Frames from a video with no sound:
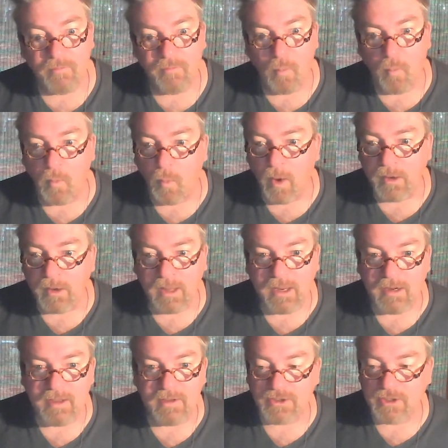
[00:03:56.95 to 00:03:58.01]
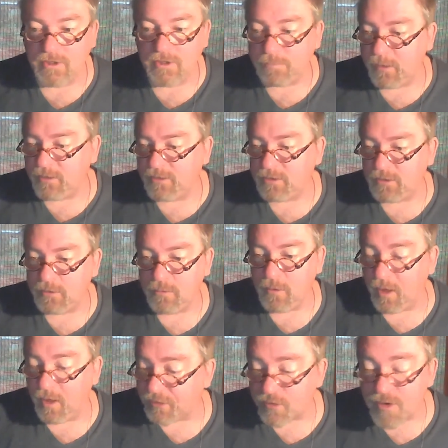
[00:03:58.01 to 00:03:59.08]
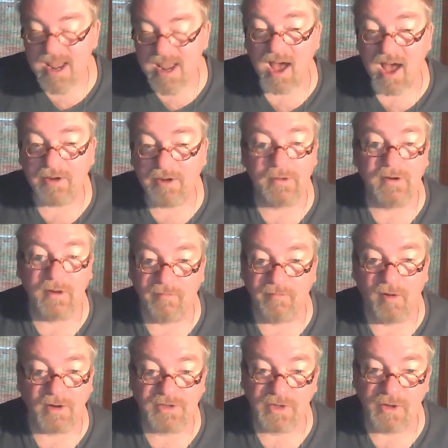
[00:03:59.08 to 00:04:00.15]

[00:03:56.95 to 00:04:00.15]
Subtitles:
We have one lady, she's been to 300 of our